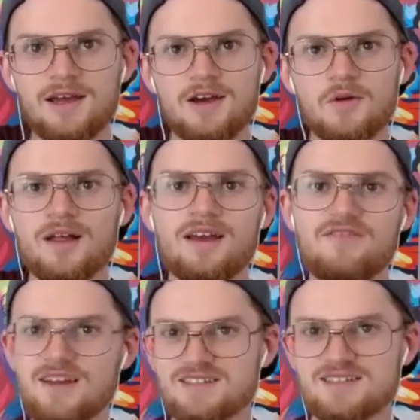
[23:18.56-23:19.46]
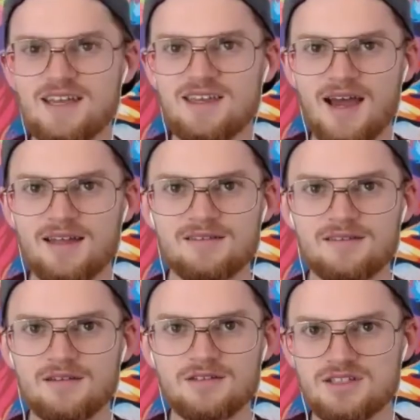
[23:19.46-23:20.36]
Well, if I say that,
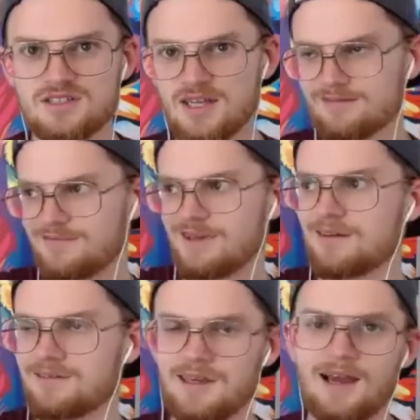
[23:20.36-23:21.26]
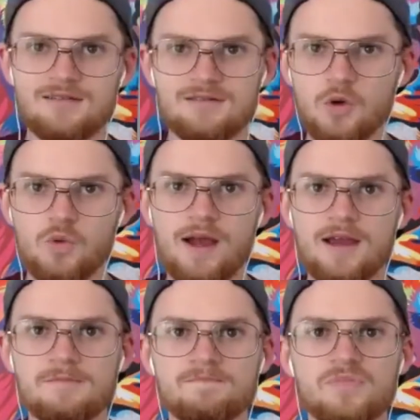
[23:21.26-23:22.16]
they're just like, yeah, no way.
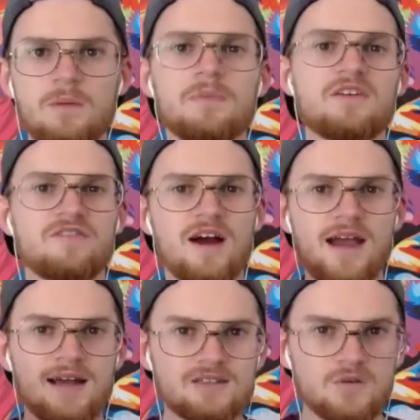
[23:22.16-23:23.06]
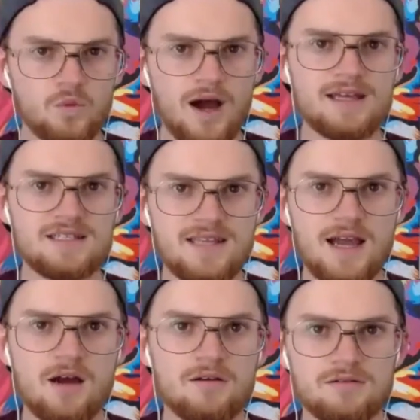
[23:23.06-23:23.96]
But if I ask, why is
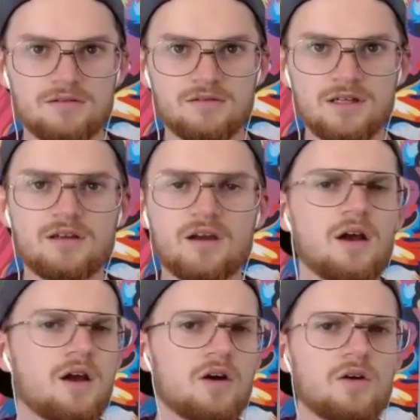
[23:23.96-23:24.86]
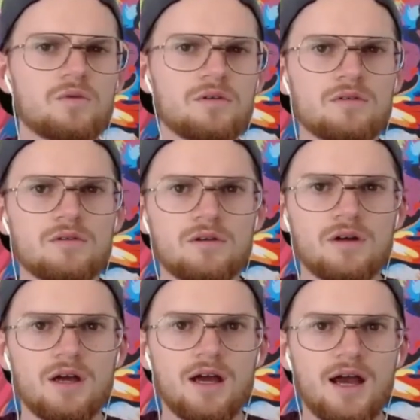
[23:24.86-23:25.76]
now, right? Well,
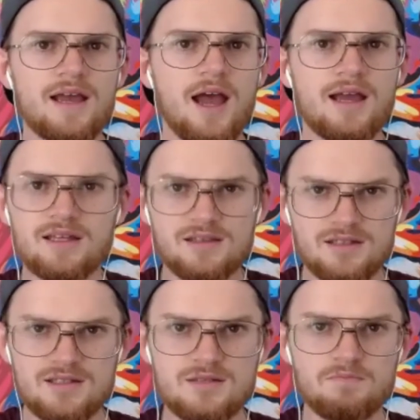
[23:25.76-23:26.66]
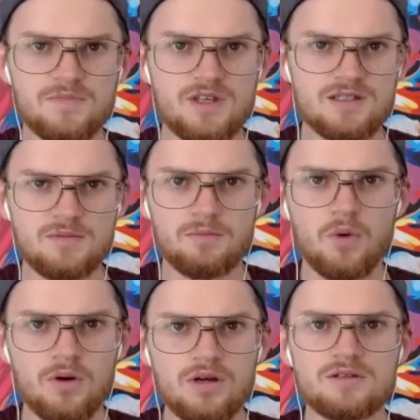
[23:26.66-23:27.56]
I get that this is
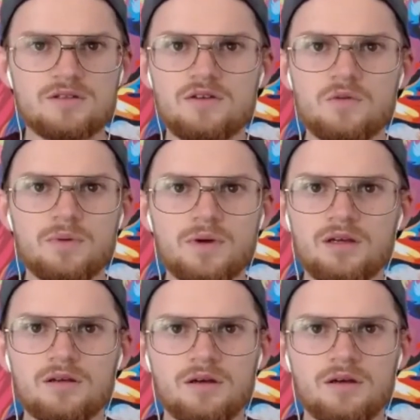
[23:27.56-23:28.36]
important to you, but